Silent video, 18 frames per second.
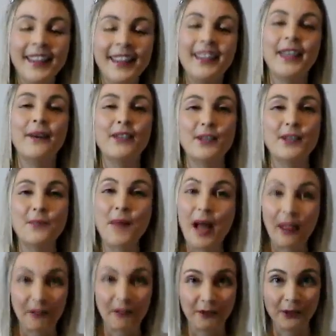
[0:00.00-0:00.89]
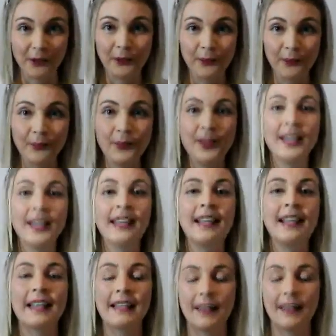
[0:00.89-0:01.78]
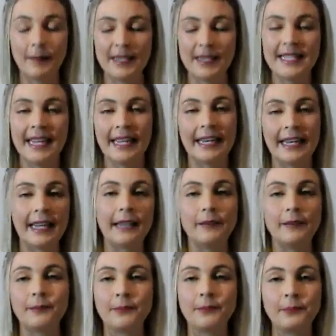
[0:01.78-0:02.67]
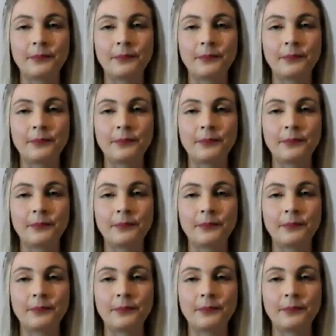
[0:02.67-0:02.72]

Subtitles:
That was a mouthful. Let me say it again.